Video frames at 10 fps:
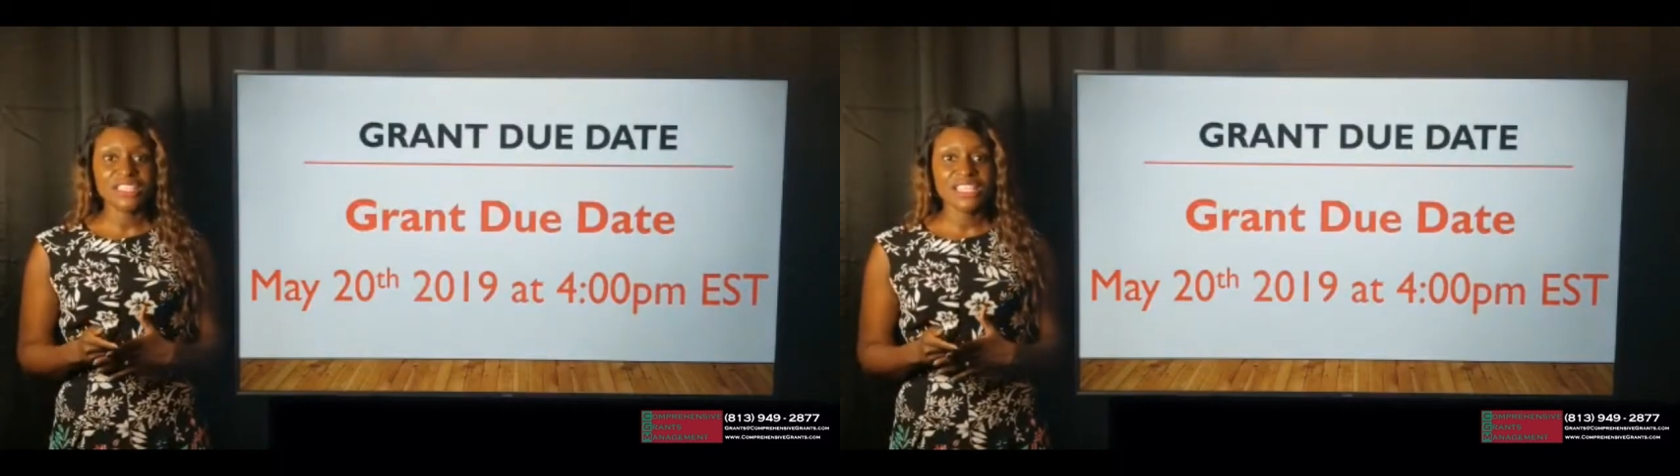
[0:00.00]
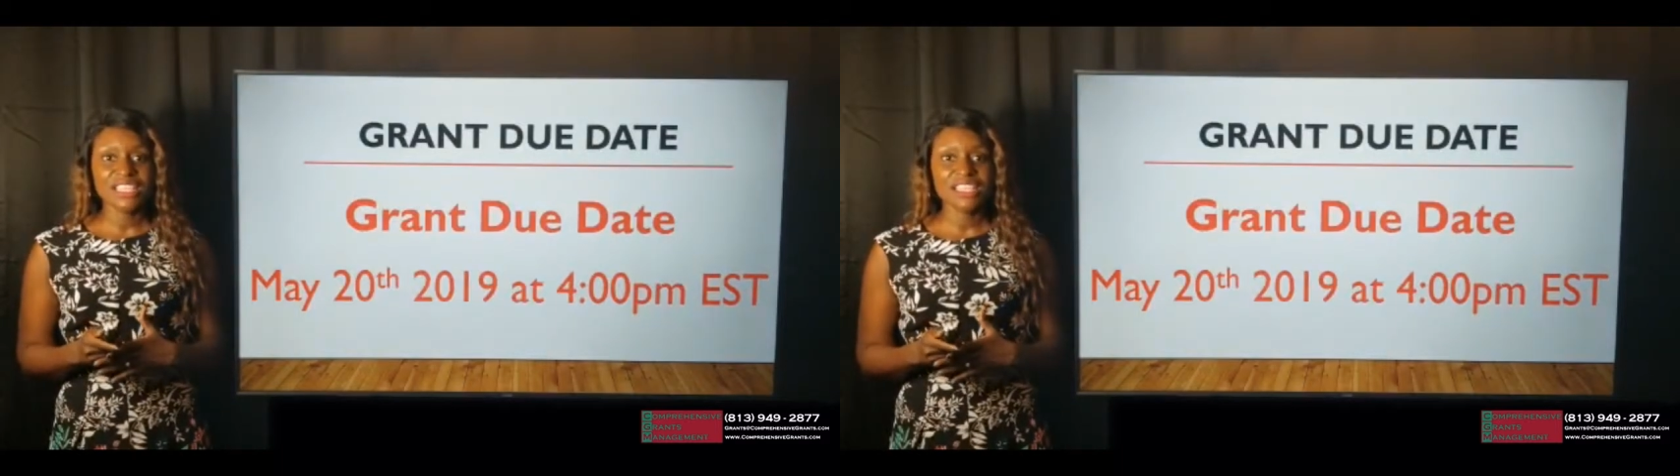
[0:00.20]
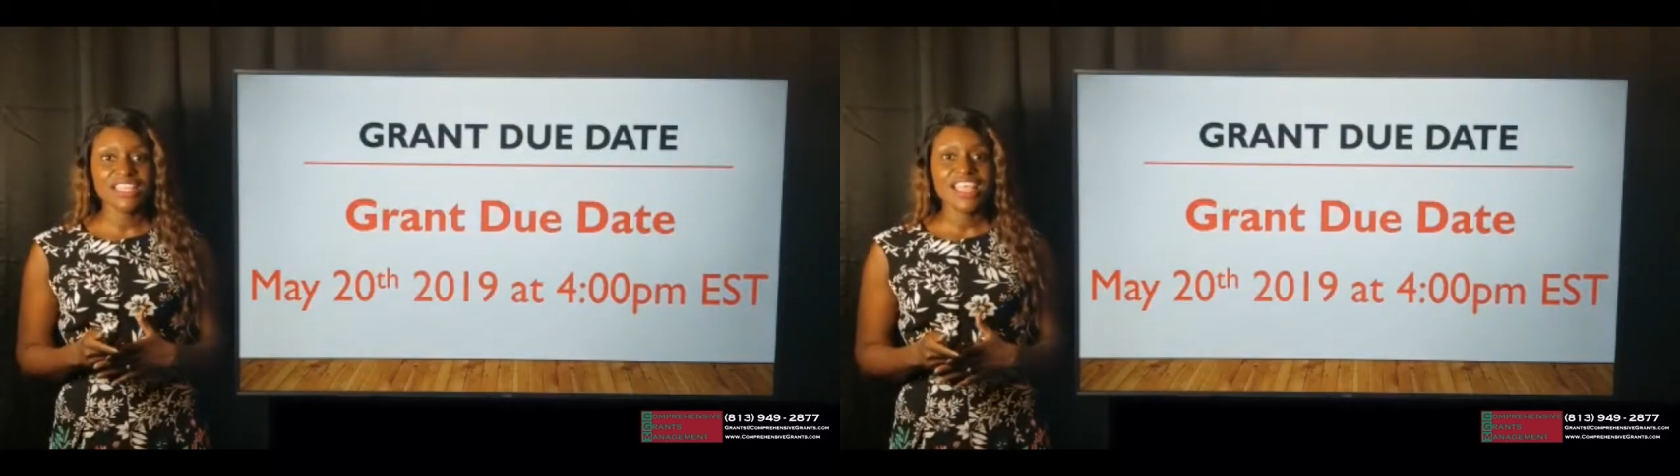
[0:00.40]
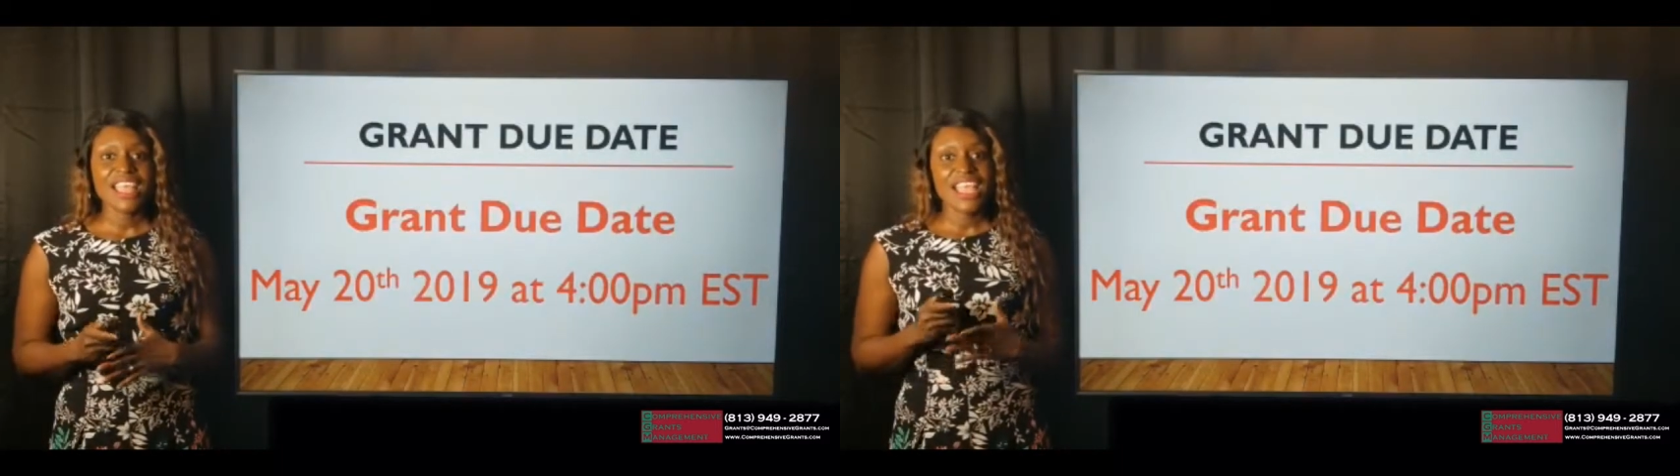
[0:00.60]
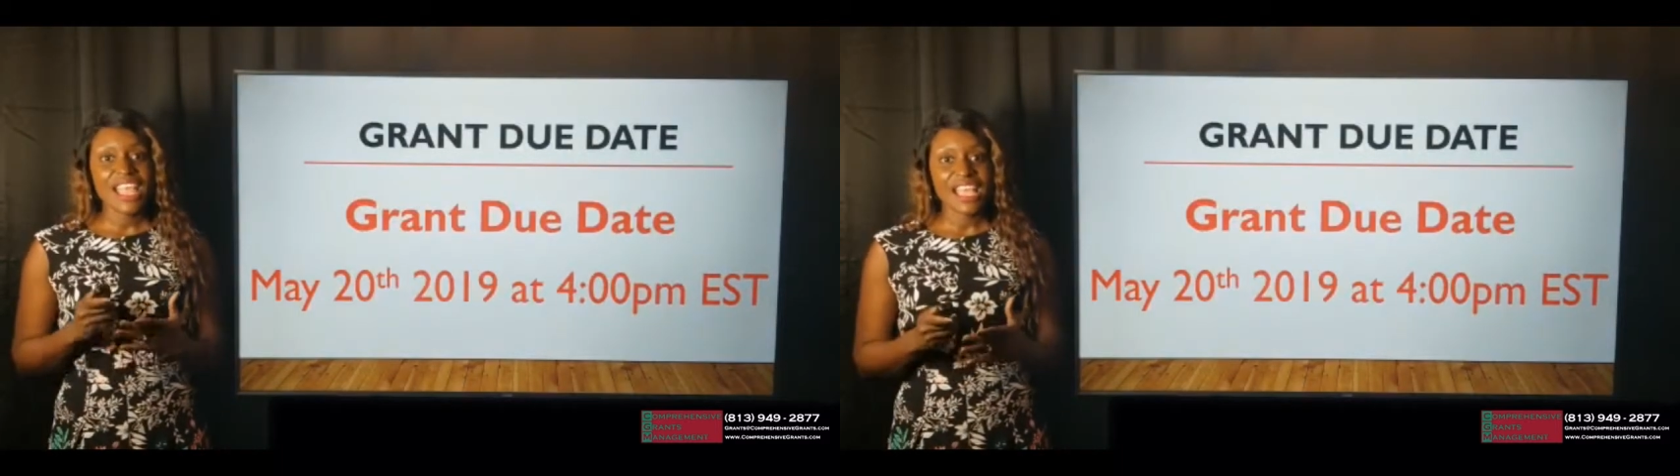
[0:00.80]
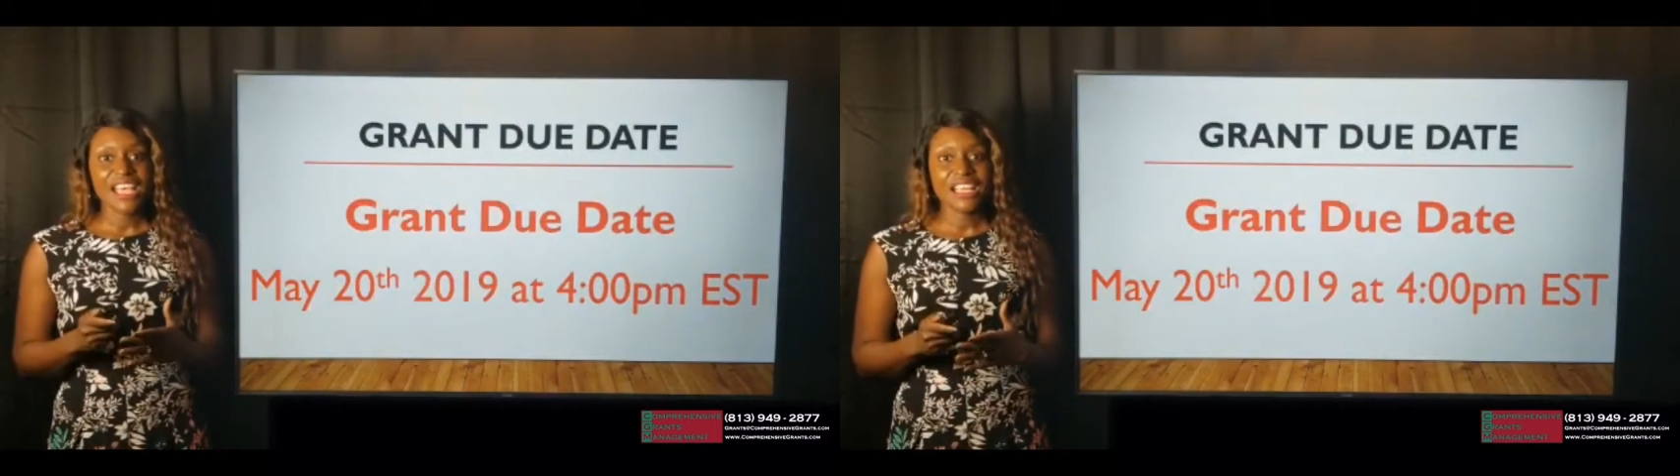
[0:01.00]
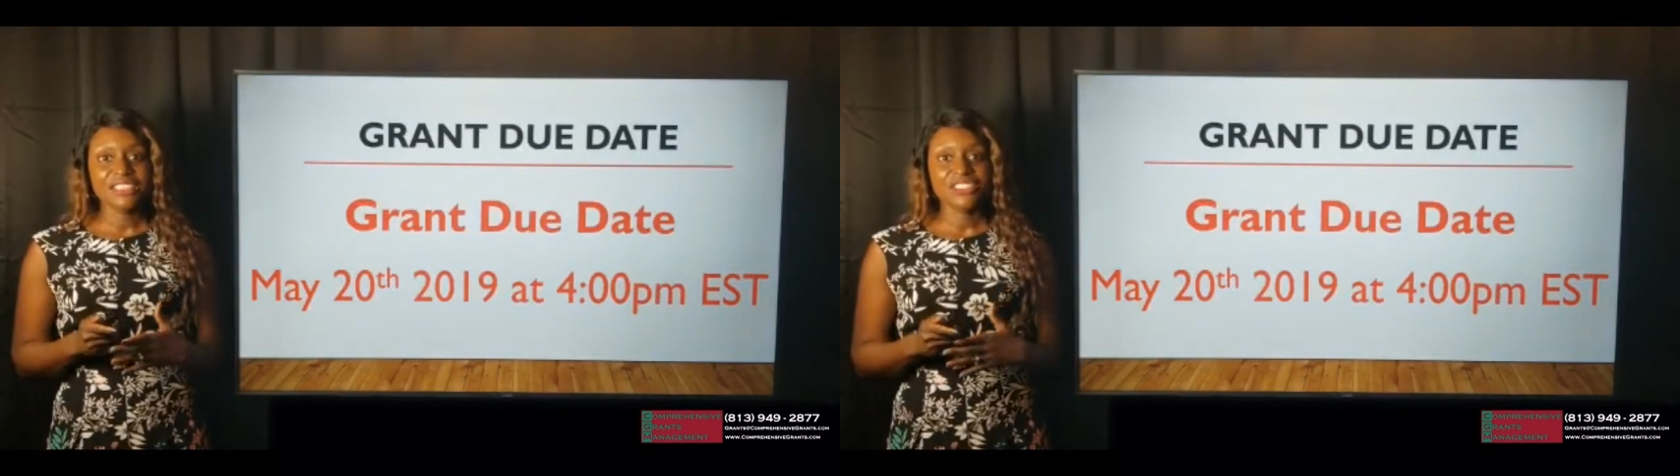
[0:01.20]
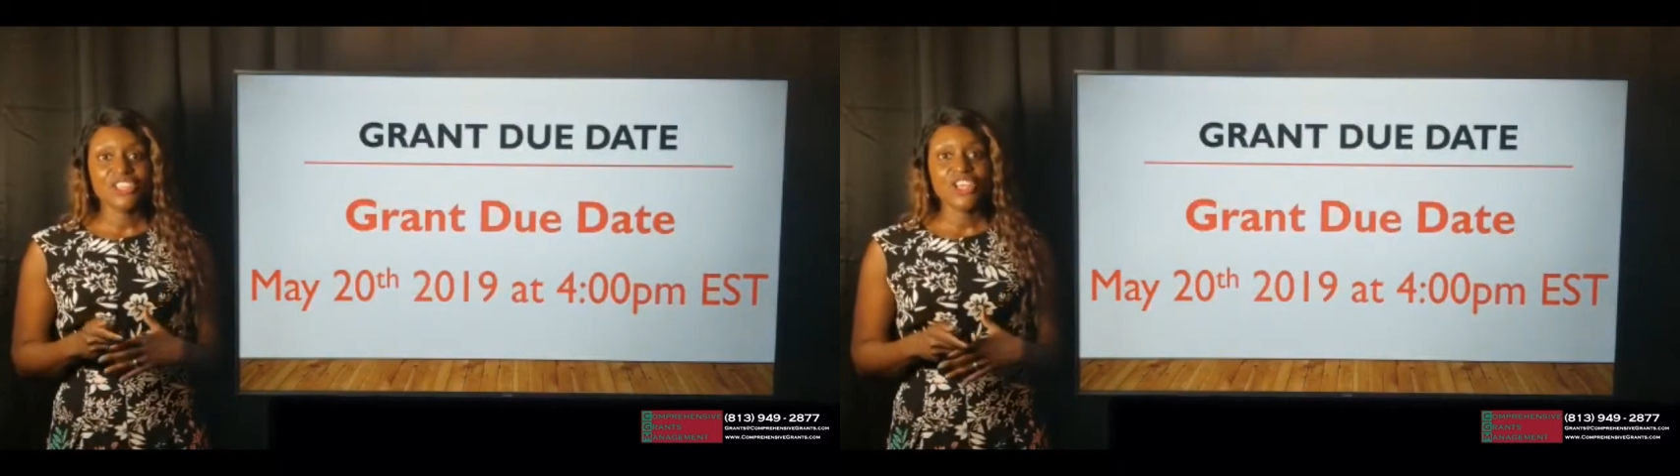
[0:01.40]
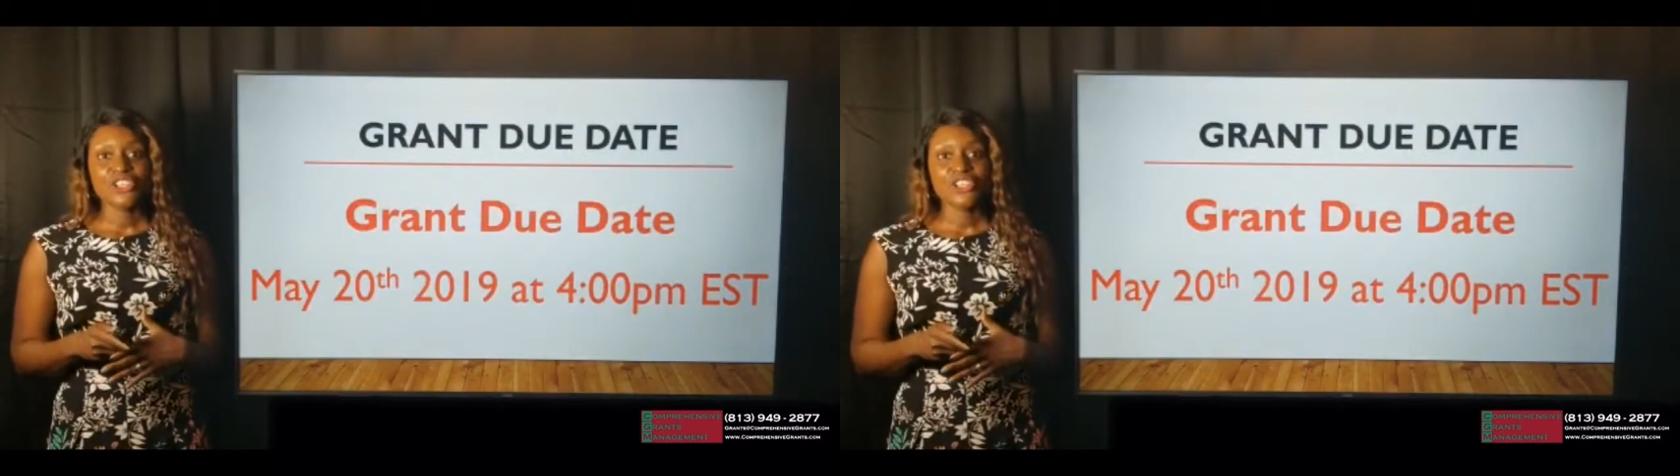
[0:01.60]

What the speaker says: in, and